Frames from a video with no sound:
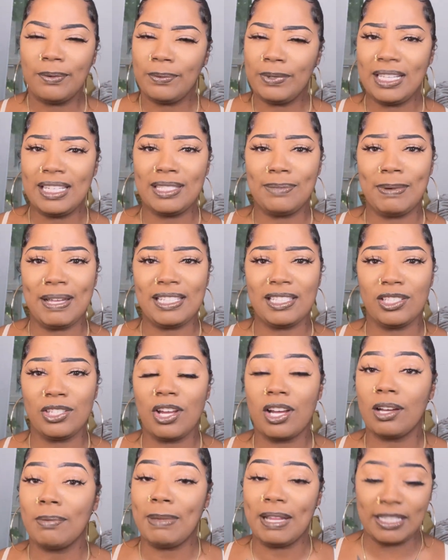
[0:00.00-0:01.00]
we is about to
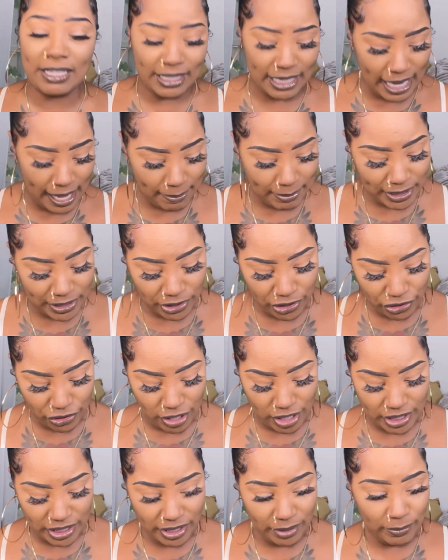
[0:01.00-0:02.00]
talk about the cap
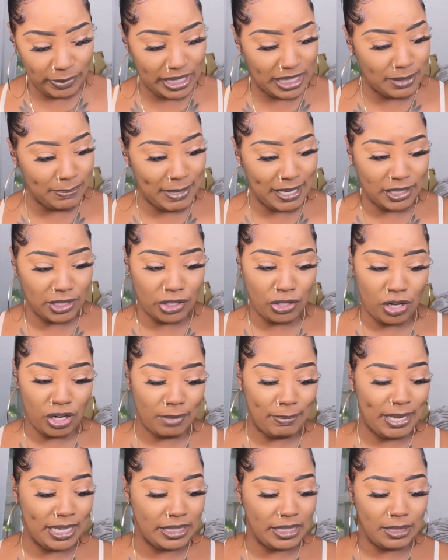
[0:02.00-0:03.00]
construction. We is about to
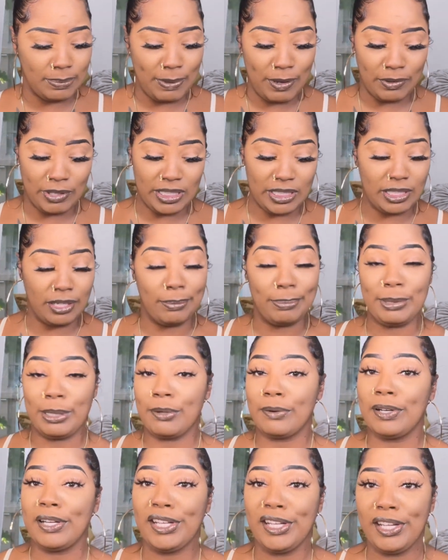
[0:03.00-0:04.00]
talk about this ponytail,
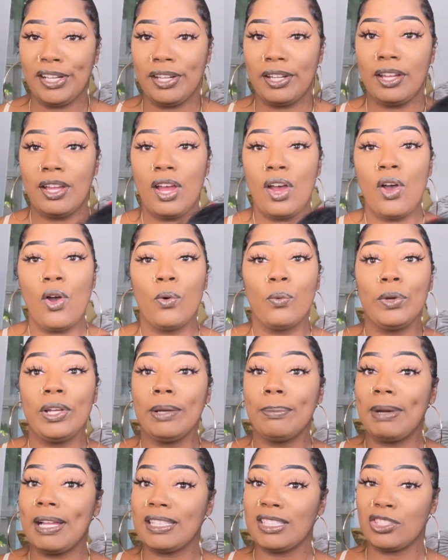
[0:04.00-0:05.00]
period. We
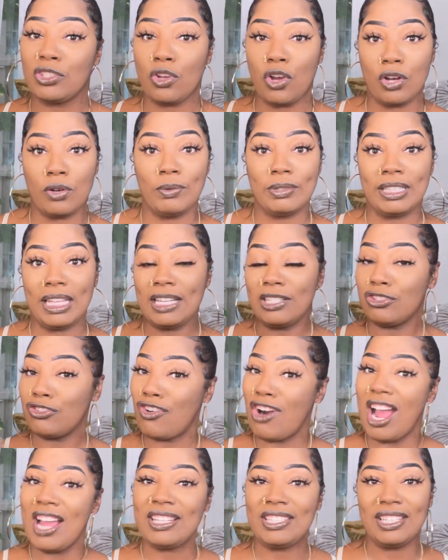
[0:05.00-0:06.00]
about to talk what they
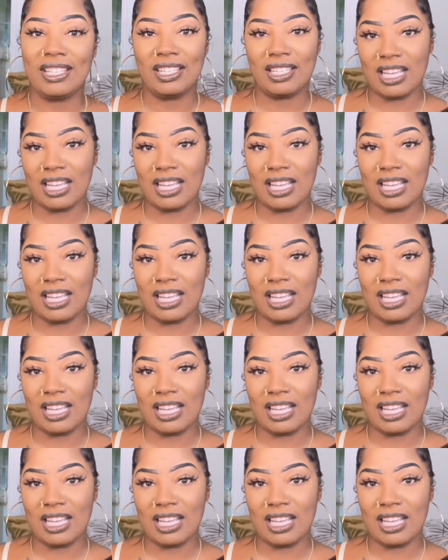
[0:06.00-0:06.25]
tried to